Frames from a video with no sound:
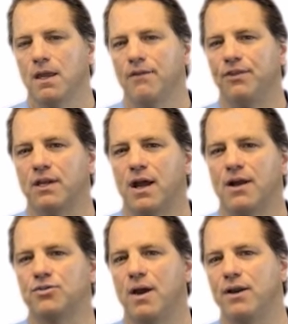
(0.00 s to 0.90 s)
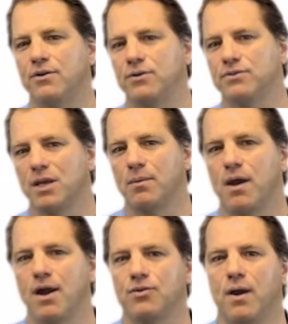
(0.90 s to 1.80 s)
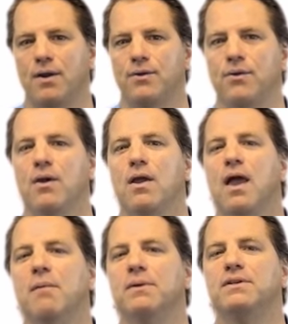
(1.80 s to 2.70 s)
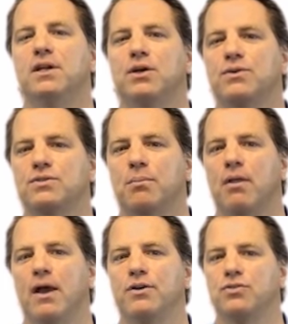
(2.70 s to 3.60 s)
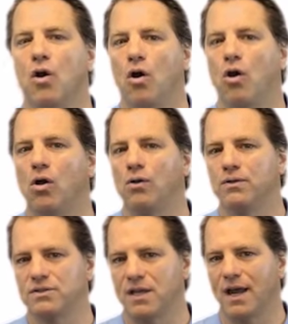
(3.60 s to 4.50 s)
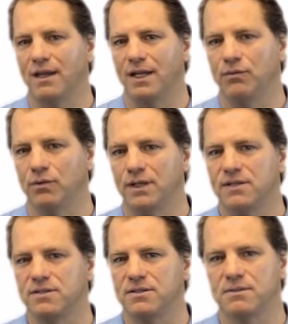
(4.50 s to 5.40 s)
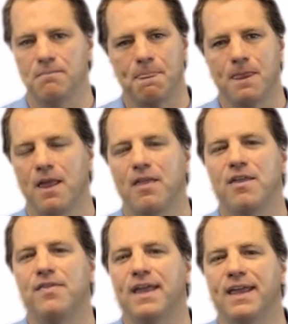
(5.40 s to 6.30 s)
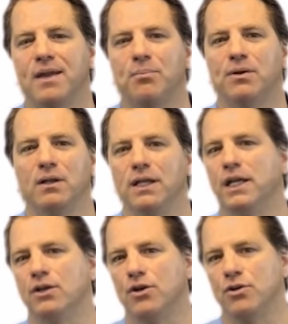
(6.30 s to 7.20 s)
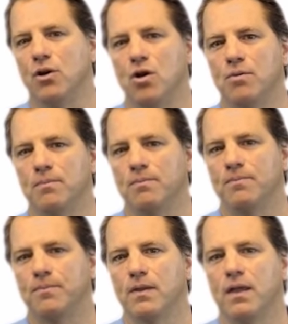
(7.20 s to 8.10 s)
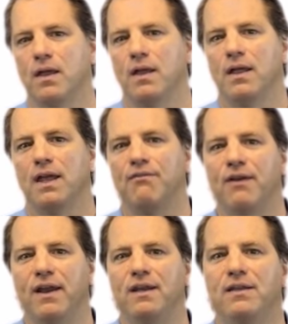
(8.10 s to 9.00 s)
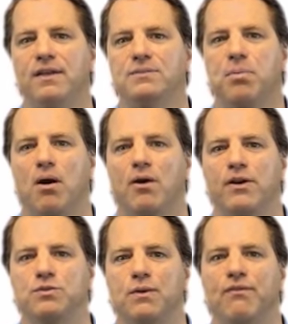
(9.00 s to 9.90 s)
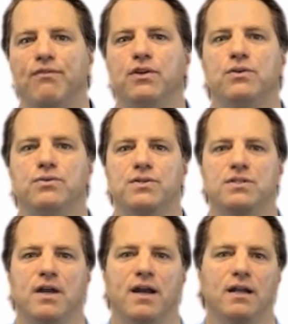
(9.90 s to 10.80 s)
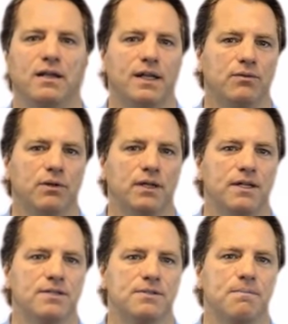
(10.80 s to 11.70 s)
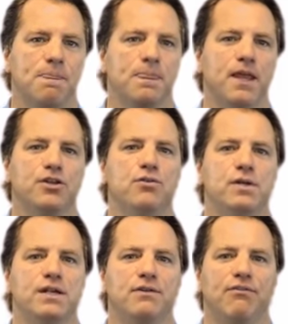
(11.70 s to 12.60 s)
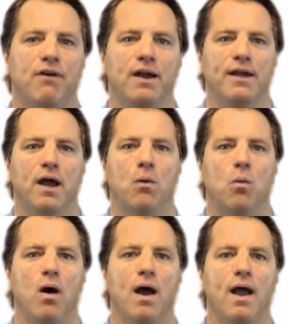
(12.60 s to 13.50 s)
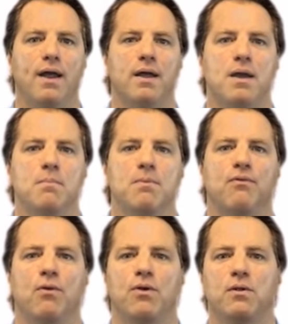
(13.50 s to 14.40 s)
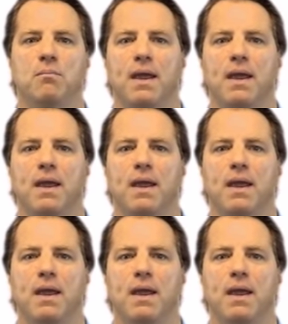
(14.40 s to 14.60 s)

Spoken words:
If the contractor, subcontractor, and material suppliers all sign lien releases, then they can't put a lien on your home. If any of these parties refuse to sign a lien release, then you need to find out why before you